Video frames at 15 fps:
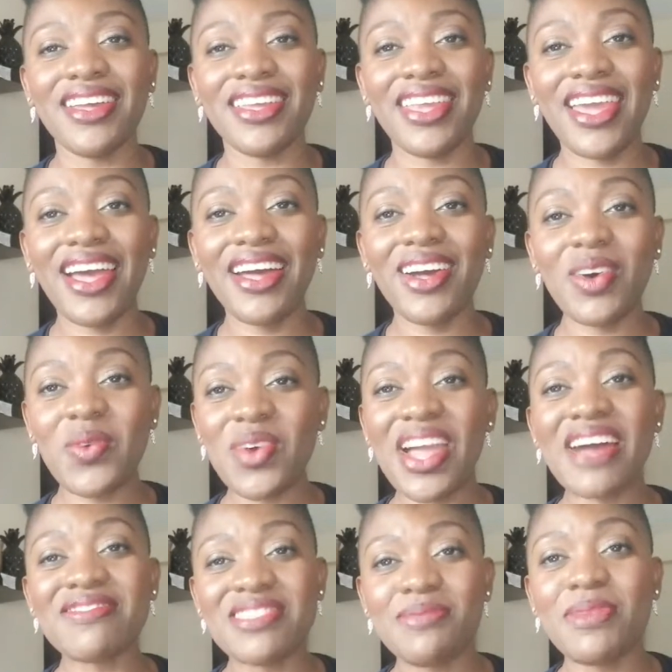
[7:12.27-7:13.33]
Yeah, we
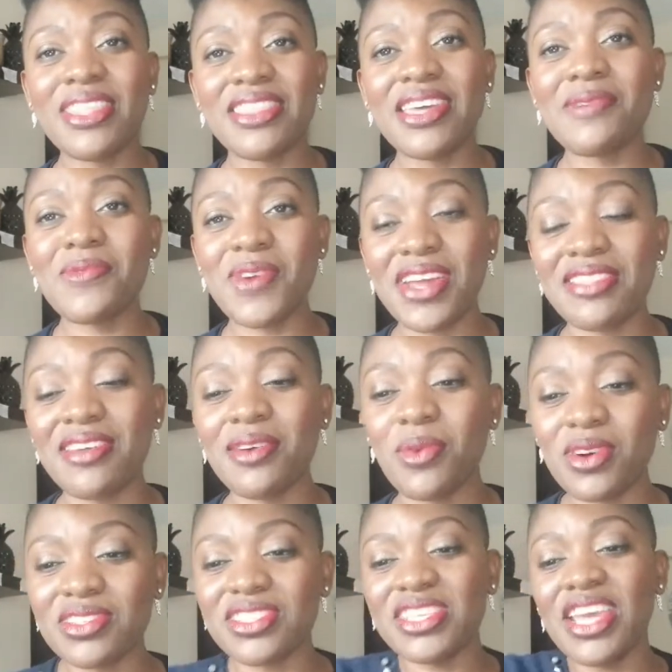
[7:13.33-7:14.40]
have to meet them where they
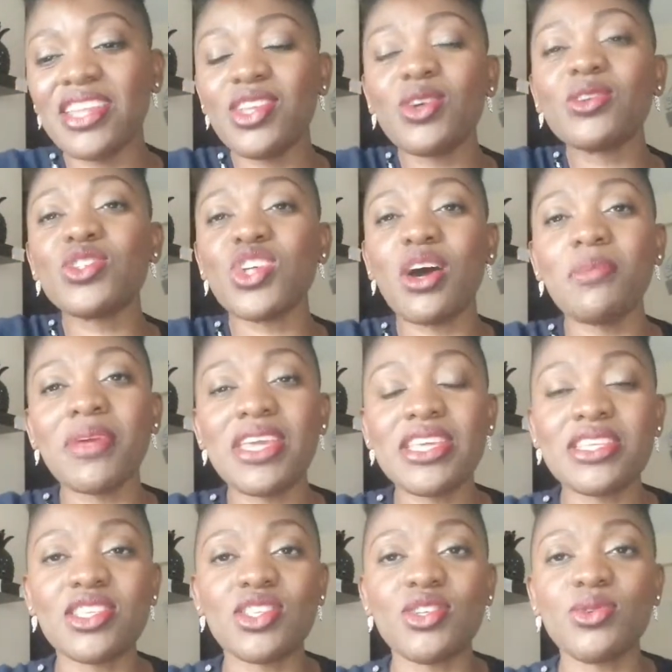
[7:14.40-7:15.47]
want. And your job
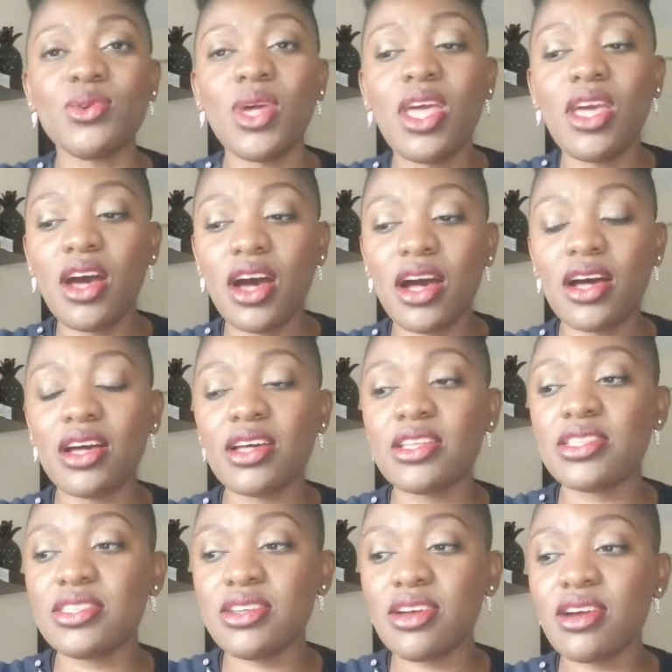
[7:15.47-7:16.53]
is to
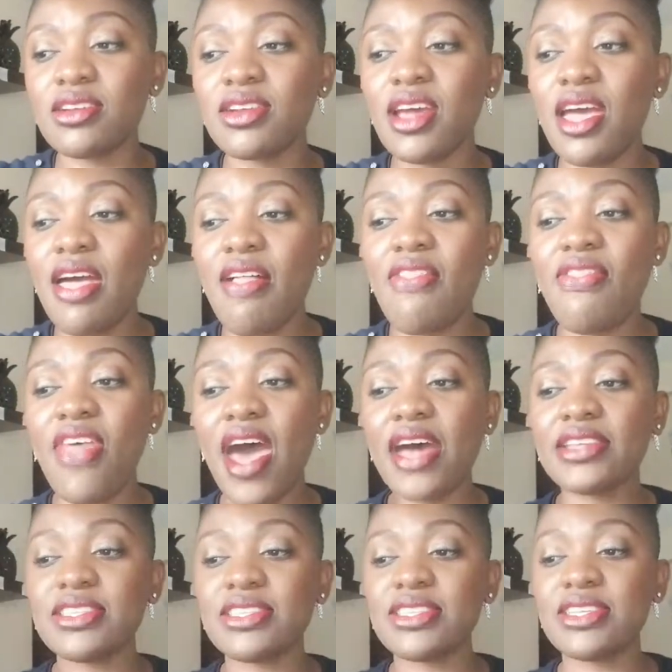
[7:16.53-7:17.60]
turn
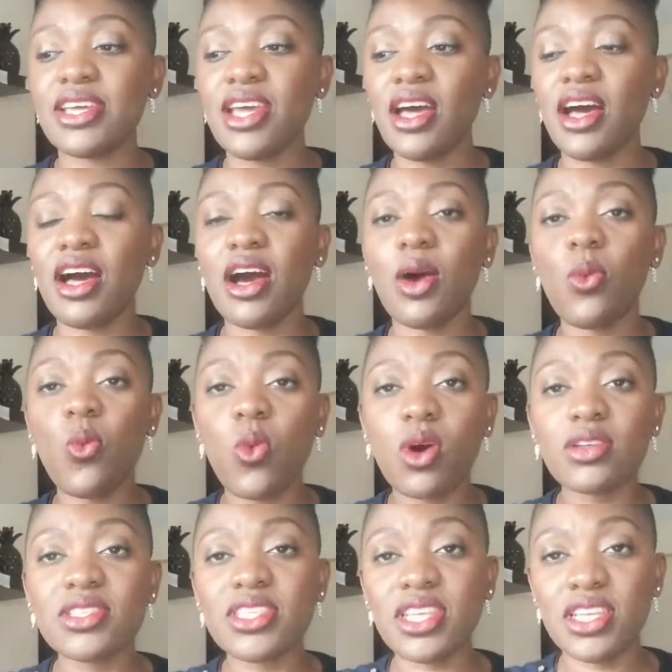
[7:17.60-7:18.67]
that
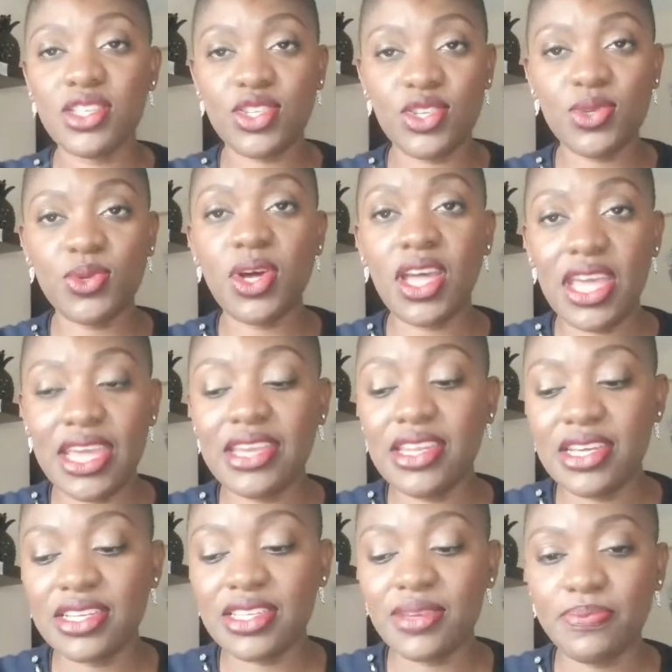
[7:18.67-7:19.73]
want into a
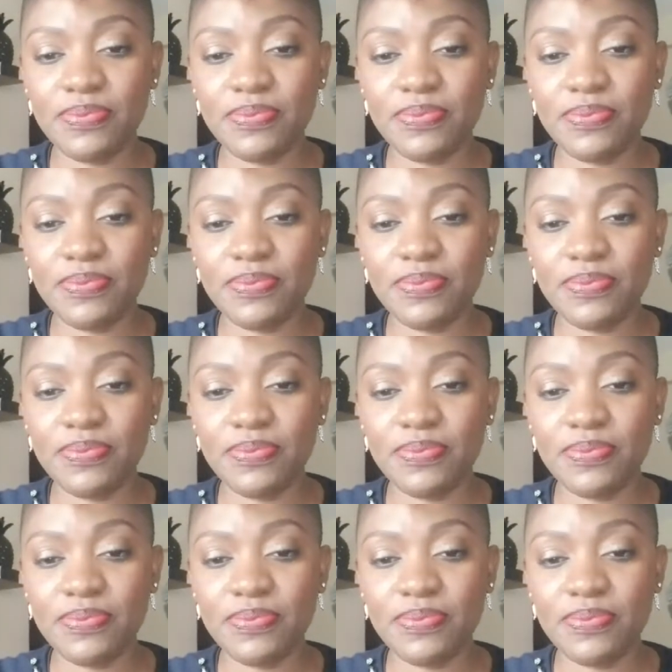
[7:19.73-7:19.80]
need.